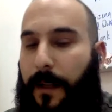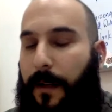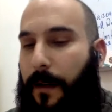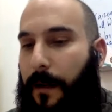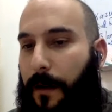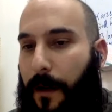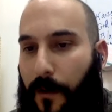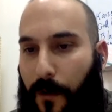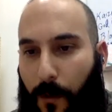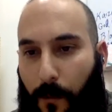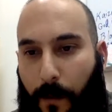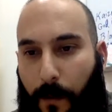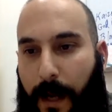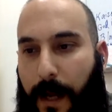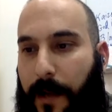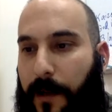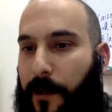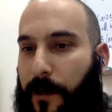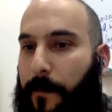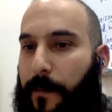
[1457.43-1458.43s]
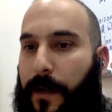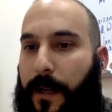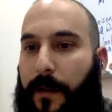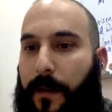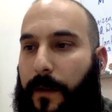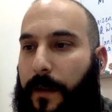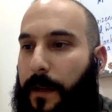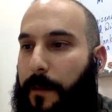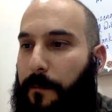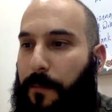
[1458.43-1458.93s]
and another way to be
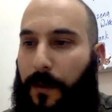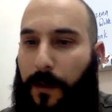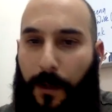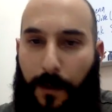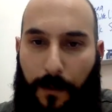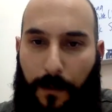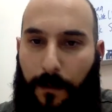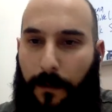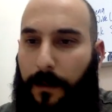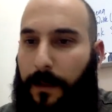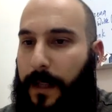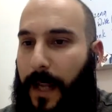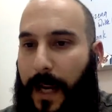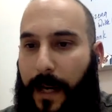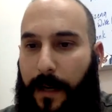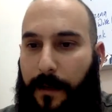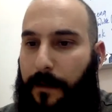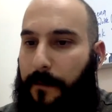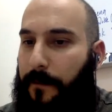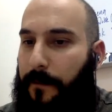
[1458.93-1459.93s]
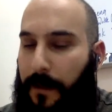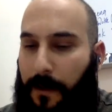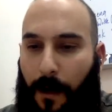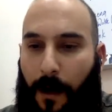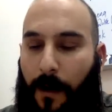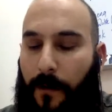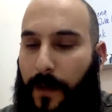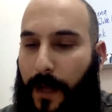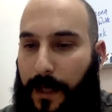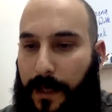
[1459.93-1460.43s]
the plural dative, and
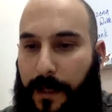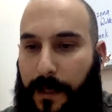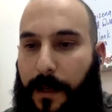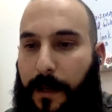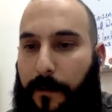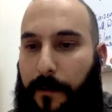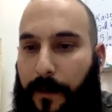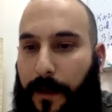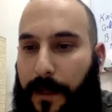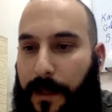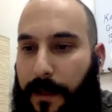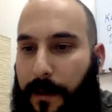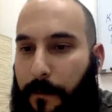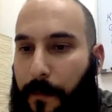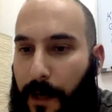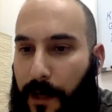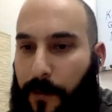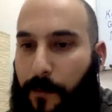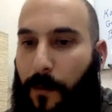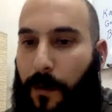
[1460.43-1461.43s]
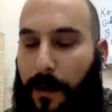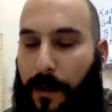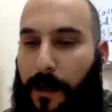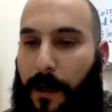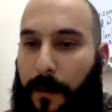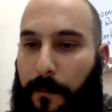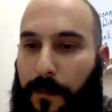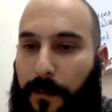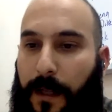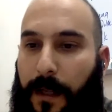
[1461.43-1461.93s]
all that stuff. It's a much more
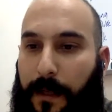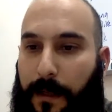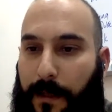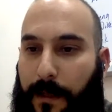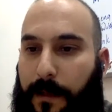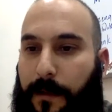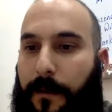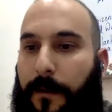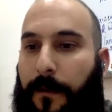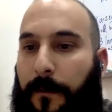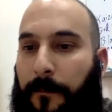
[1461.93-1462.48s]
complex.